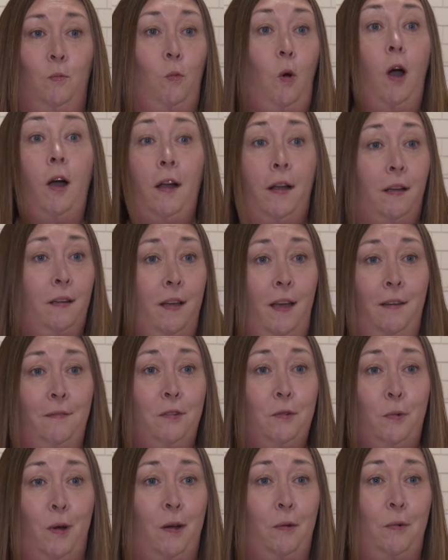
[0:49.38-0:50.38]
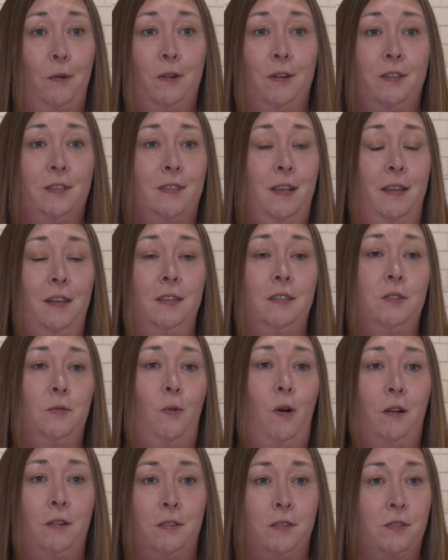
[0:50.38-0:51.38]
walk everywhere. We were excited to
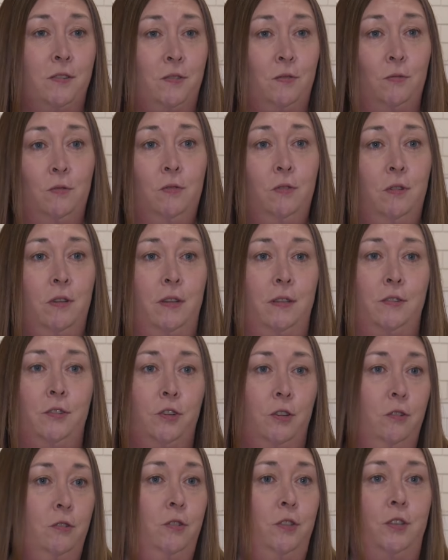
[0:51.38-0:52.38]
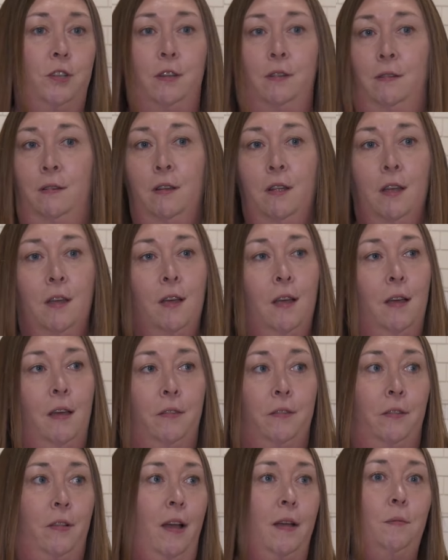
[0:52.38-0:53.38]
walk to school and church and
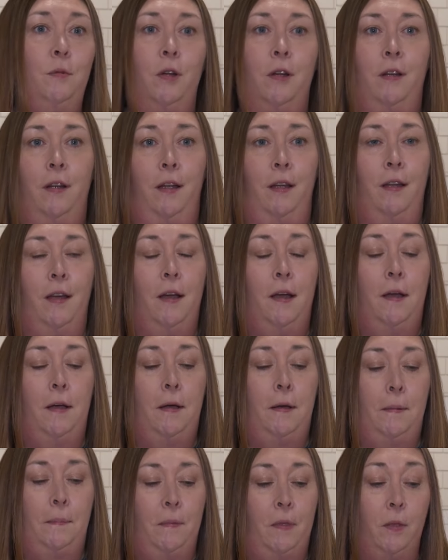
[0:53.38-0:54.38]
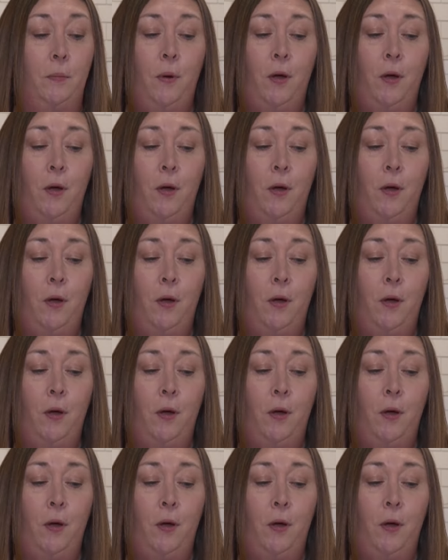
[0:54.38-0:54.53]
the library and the